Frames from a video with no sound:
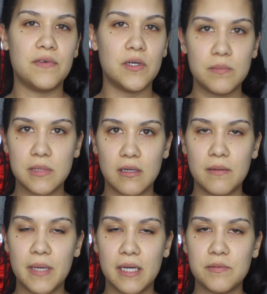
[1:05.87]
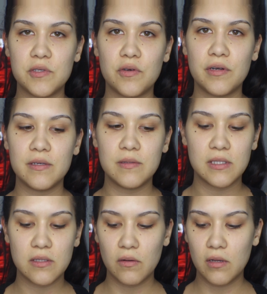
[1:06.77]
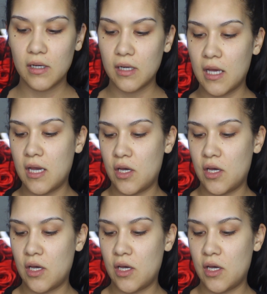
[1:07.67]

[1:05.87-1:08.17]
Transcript: filmed a makeup tutorial in so long.